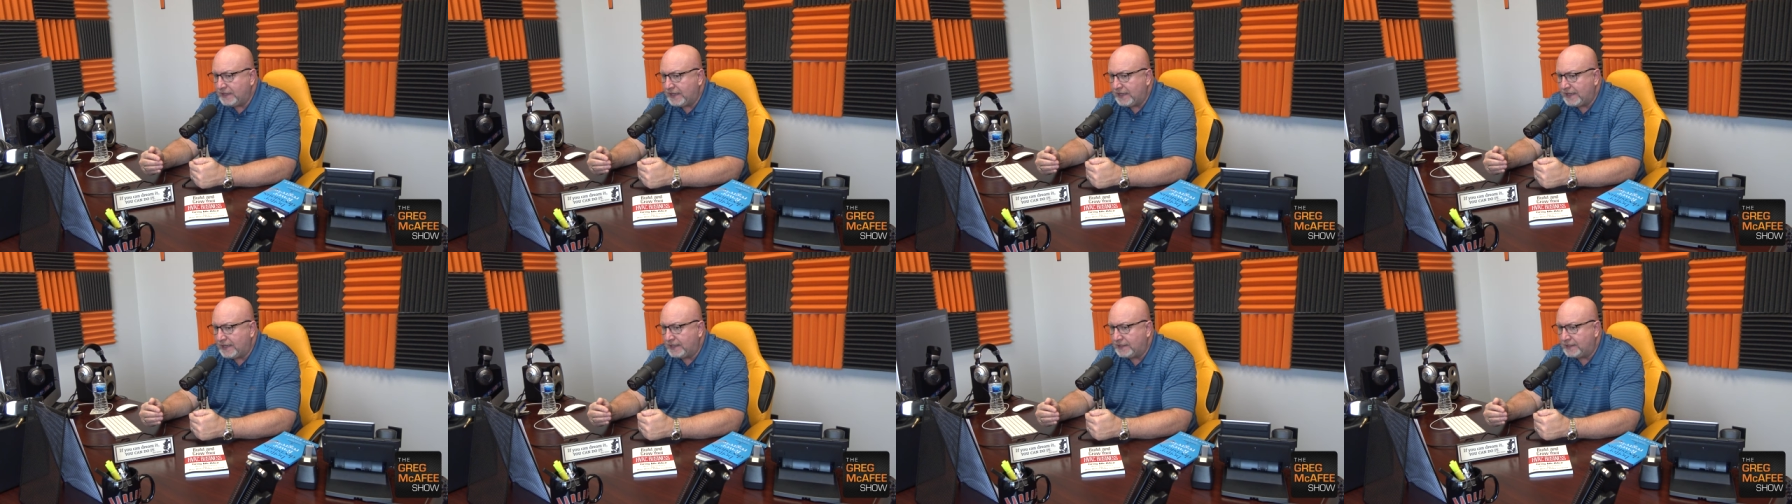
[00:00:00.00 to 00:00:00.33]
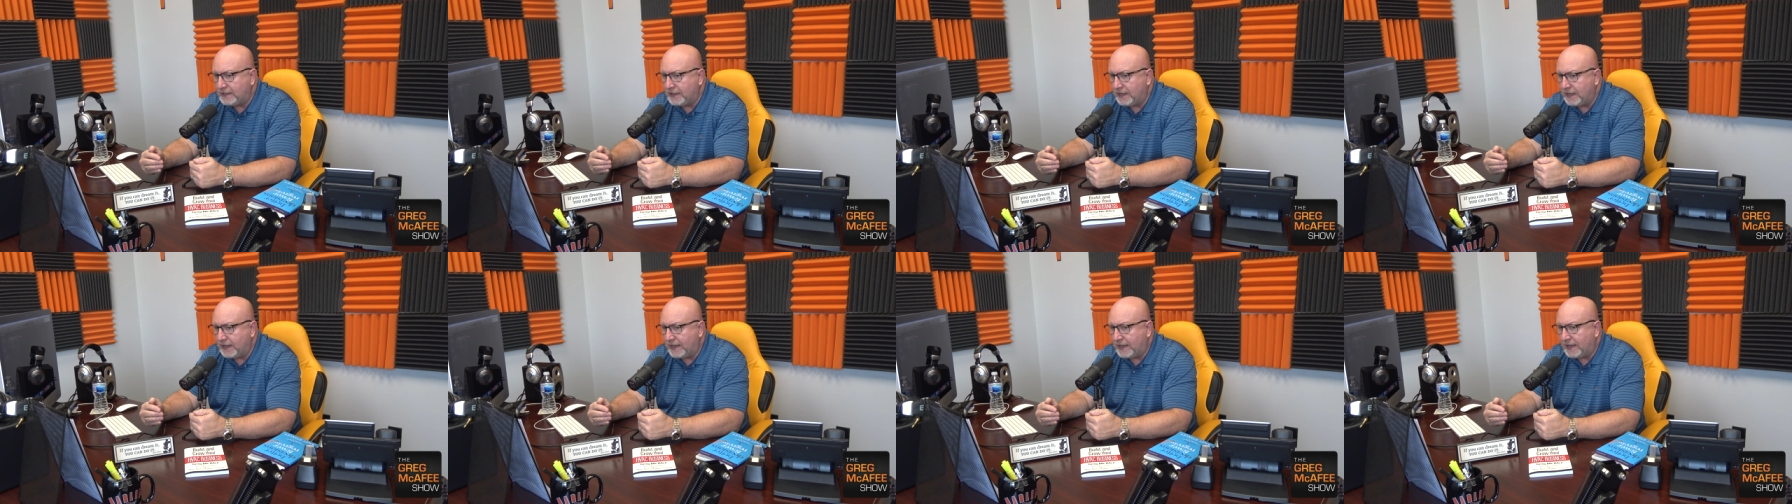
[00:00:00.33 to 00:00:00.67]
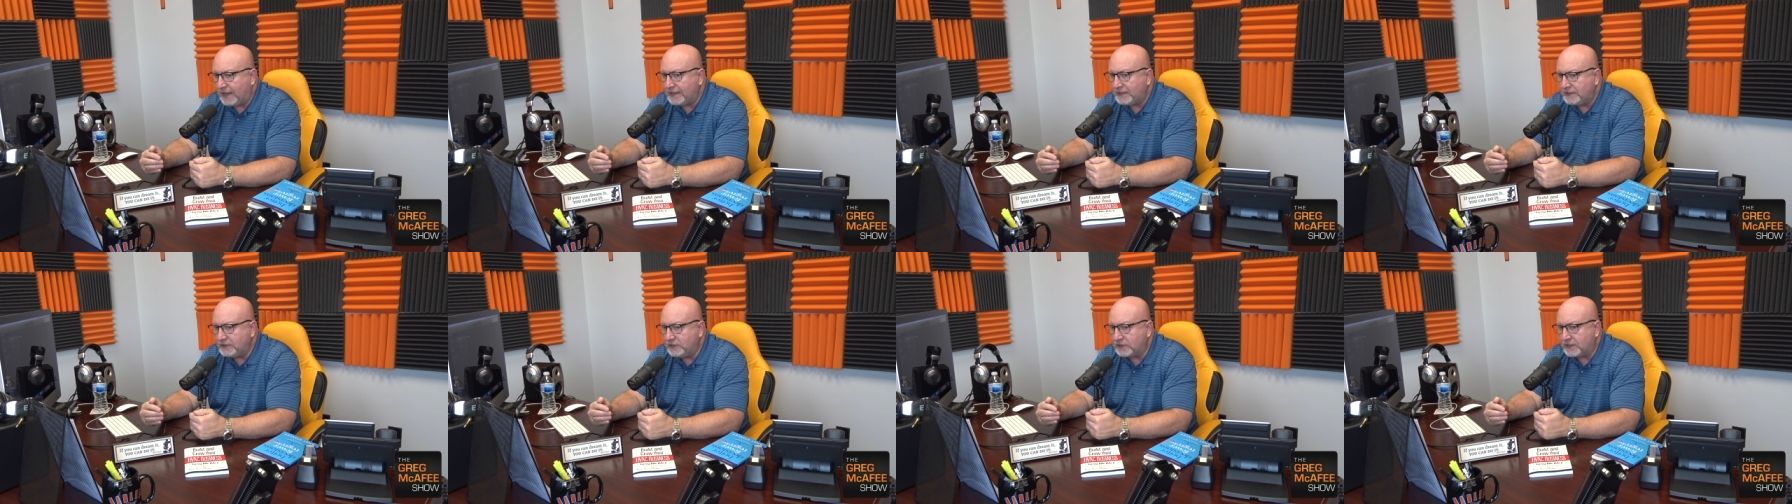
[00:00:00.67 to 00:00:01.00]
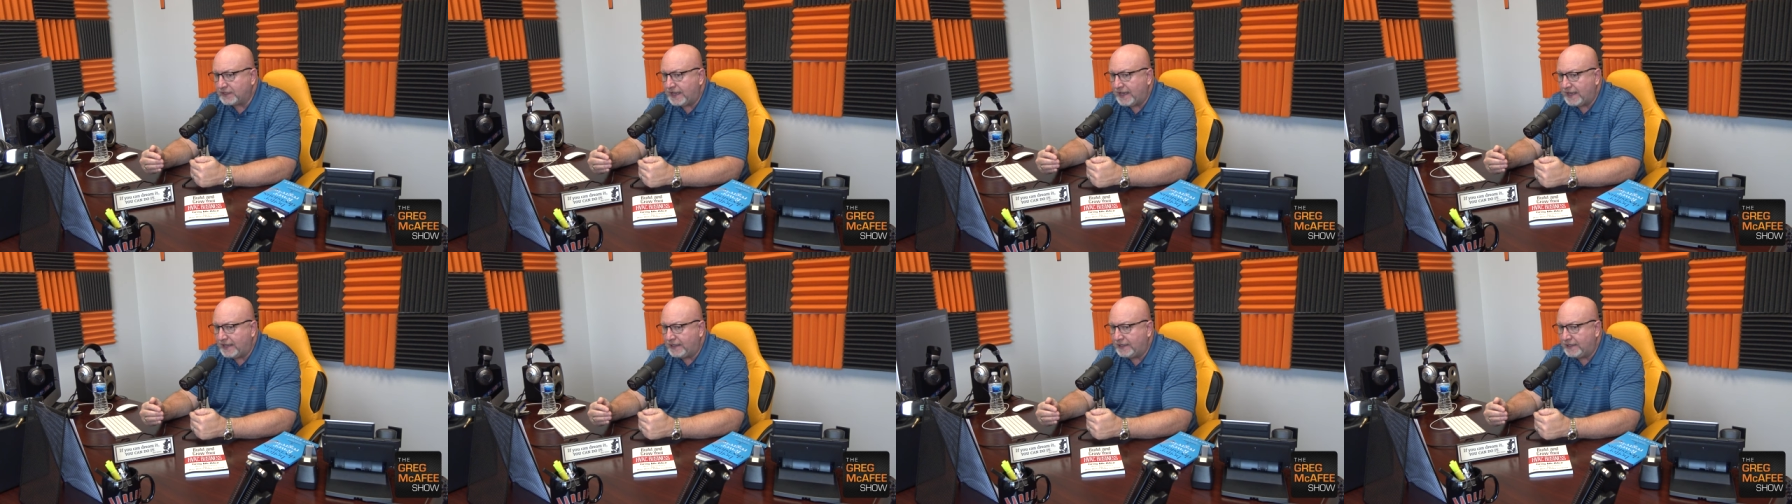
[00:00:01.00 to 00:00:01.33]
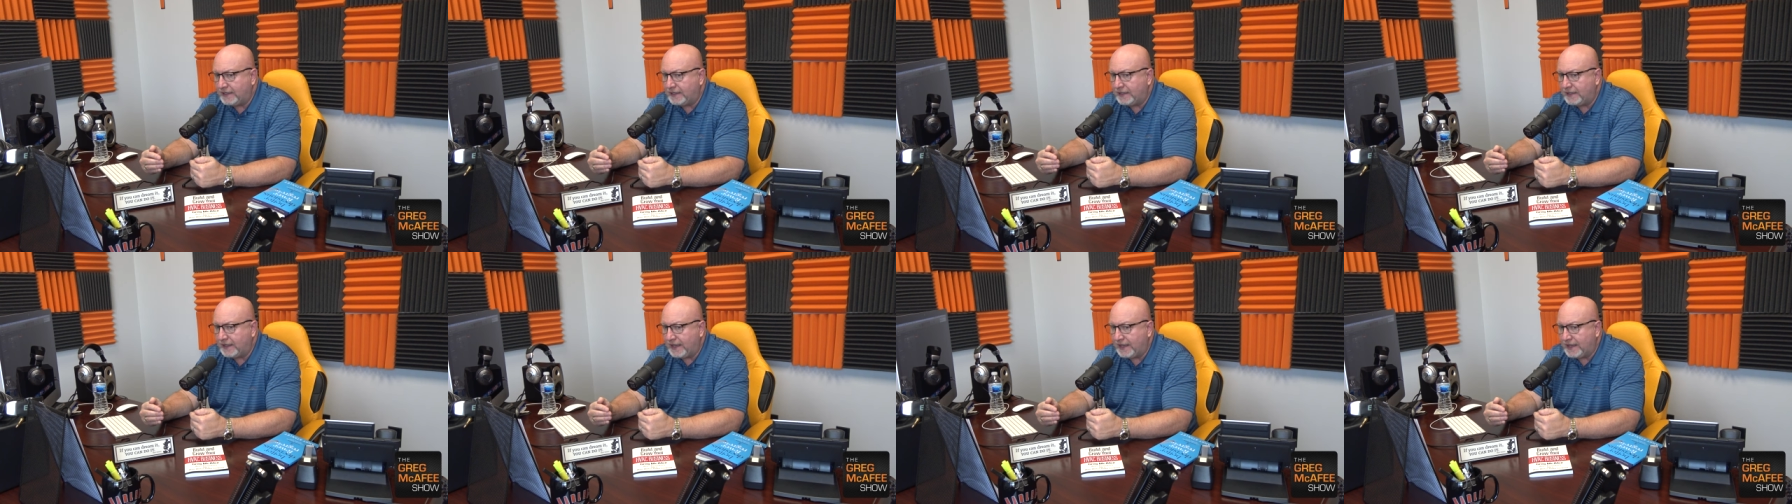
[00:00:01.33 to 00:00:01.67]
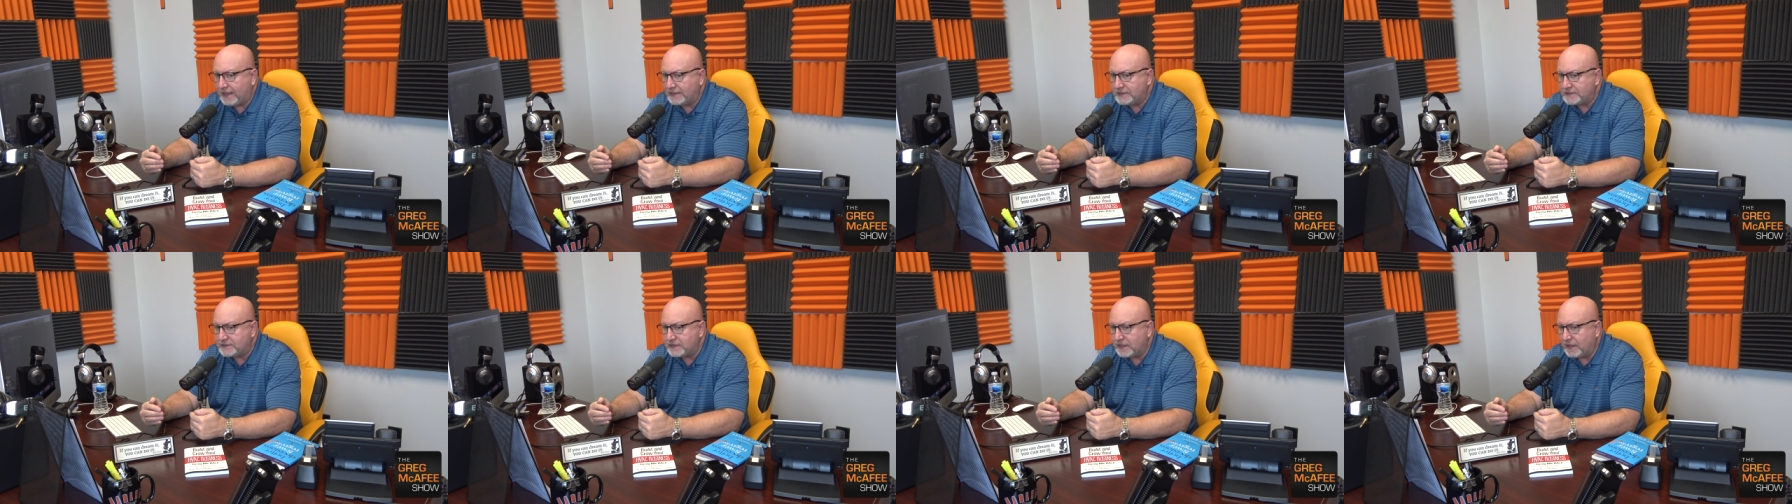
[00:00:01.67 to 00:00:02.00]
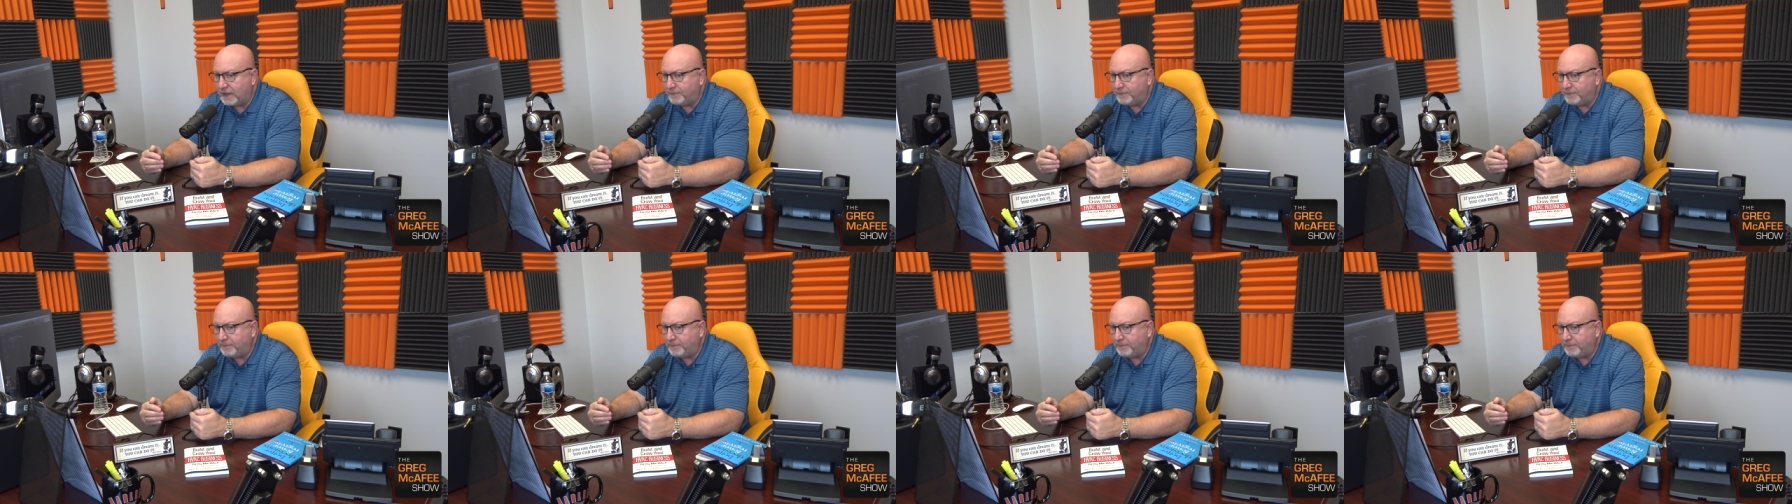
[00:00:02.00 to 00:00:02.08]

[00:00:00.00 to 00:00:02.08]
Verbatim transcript: And I look at it as